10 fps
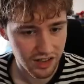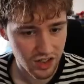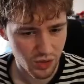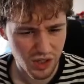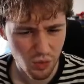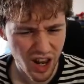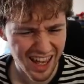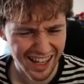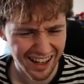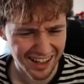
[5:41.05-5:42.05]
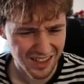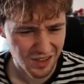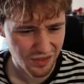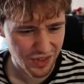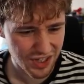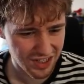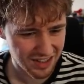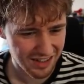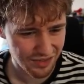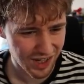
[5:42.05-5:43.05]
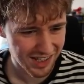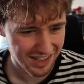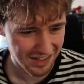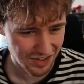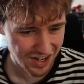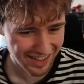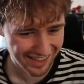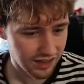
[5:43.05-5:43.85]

So in a way, I don't know if this is an advantage.